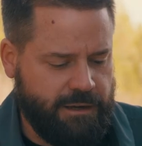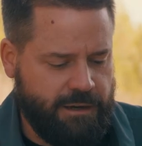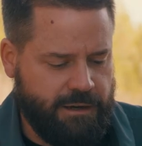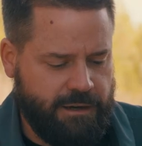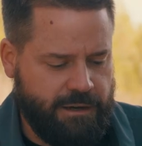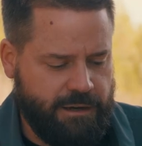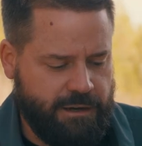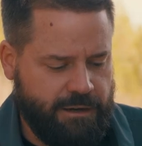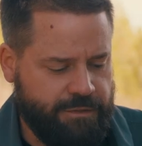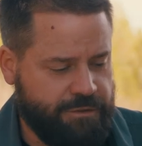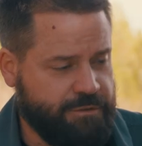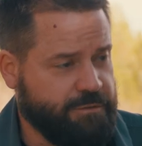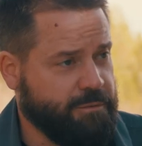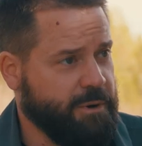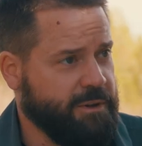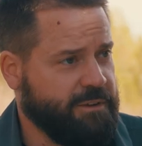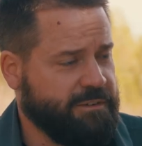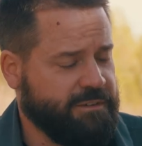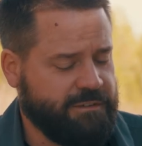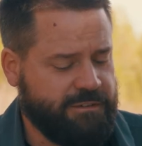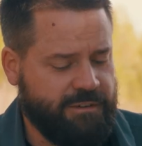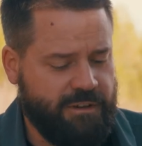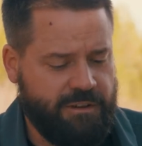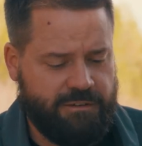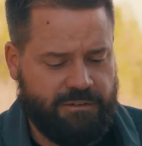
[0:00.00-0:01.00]

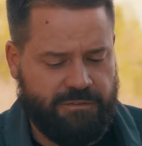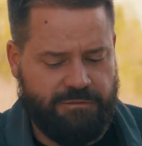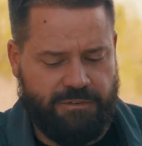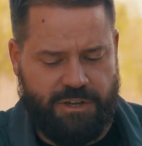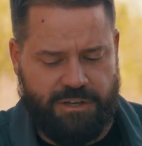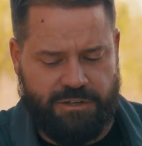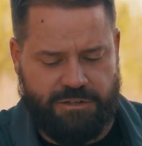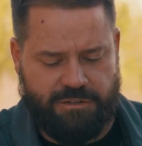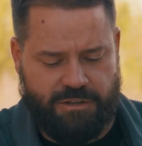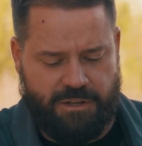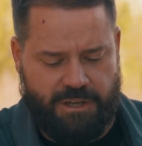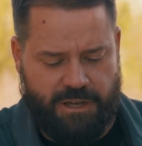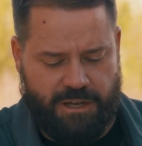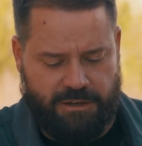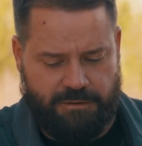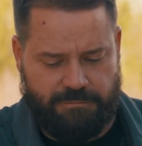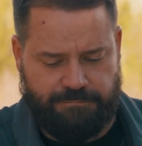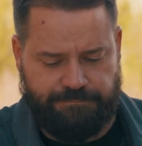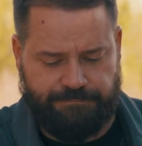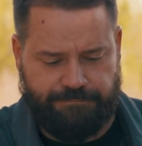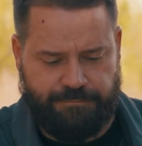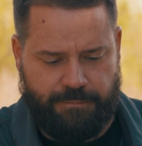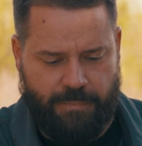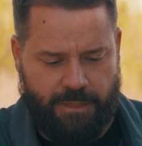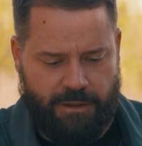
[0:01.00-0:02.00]
3/16 of an inch thick.
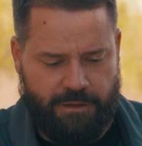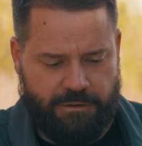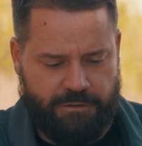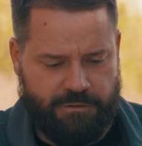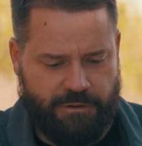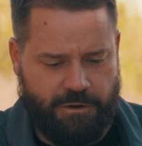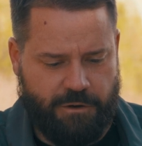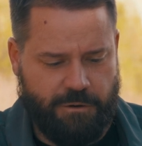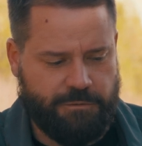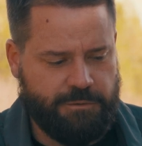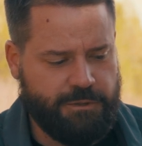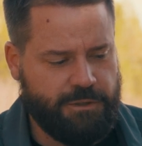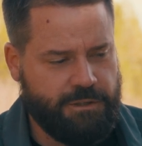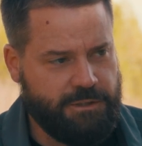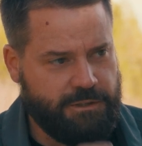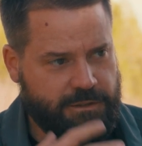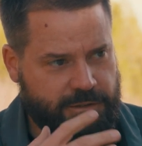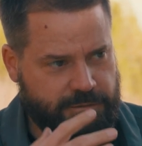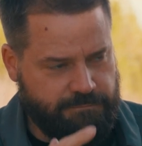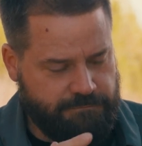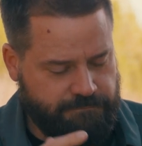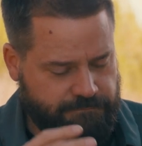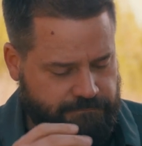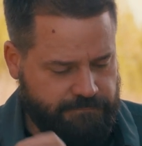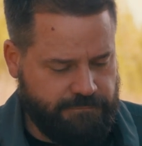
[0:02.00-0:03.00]
So
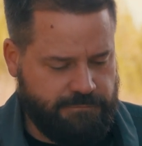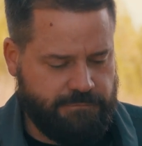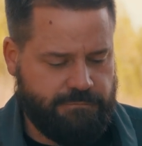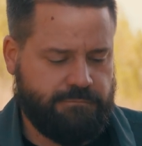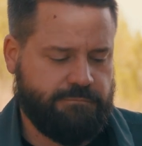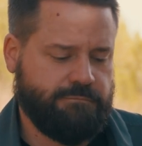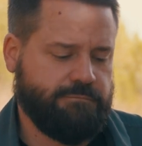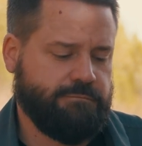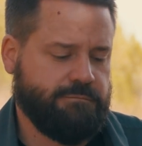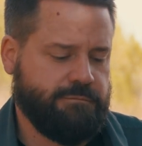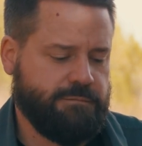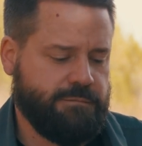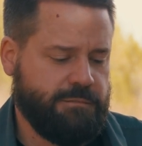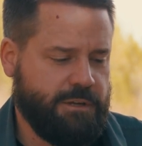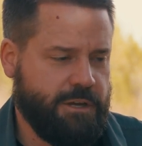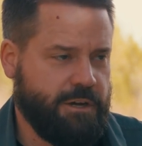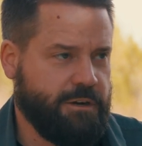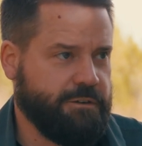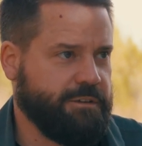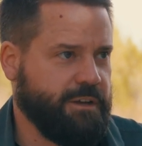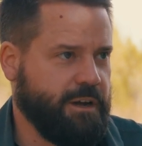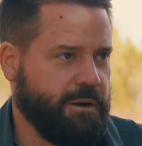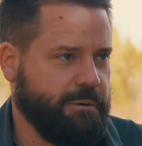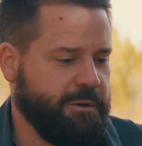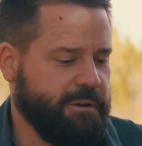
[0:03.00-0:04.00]

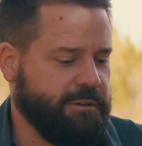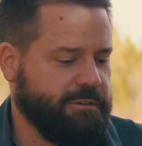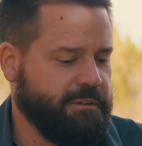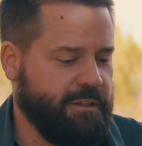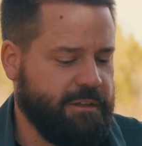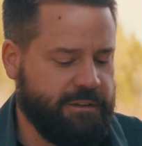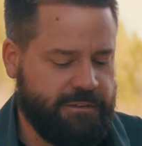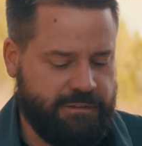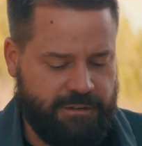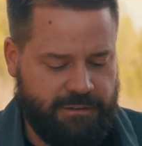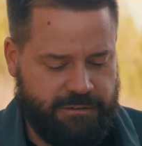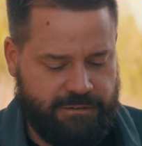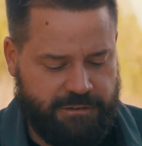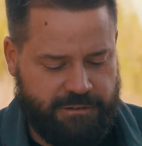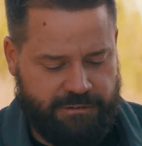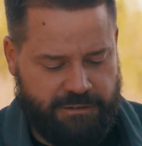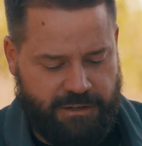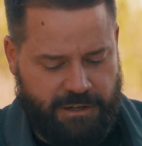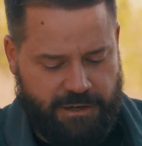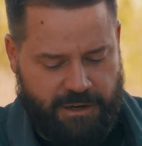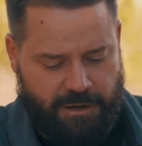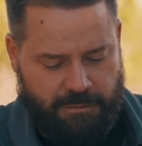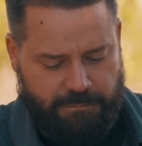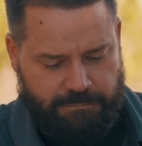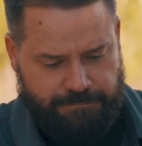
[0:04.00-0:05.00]
here's how easy this is to
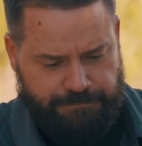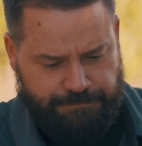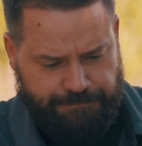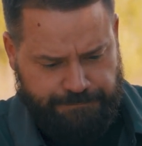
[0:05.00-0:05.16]
set up.